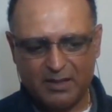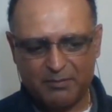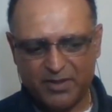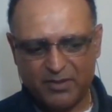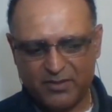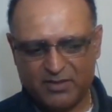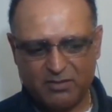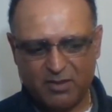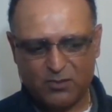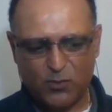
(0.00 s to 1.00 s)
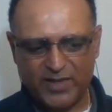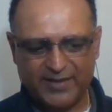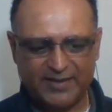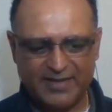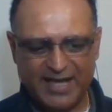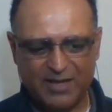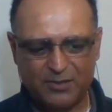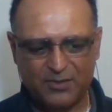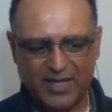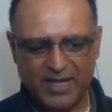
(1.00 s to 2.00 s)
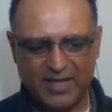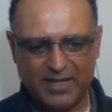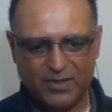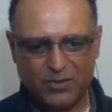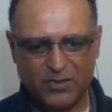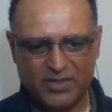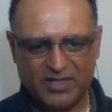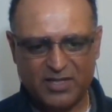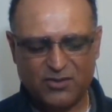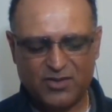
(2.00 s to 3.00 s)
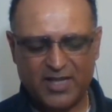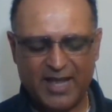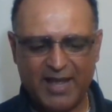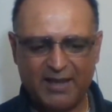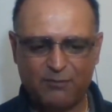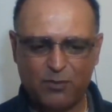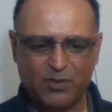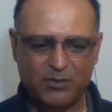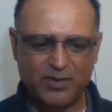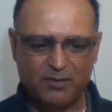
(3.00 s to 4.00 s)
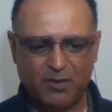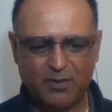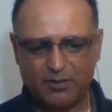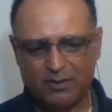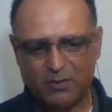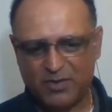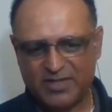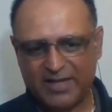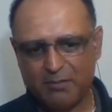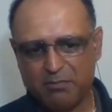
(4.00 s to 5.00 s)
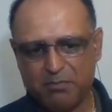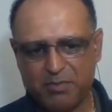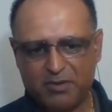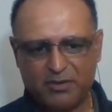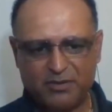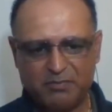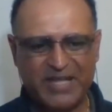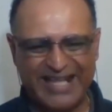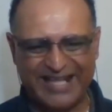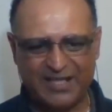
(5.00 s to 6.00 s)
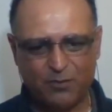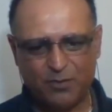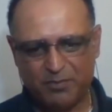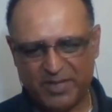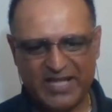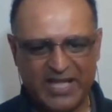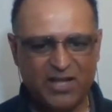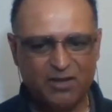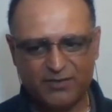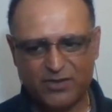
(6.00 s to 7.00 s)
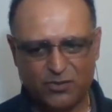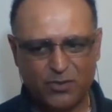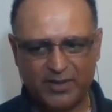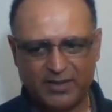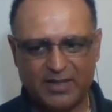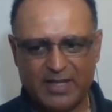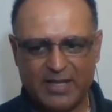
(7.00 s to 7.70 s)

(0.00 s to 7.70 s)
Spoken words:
it starts wearing down, and you essentially have what we call almost like a bird beak or beaking of the joint.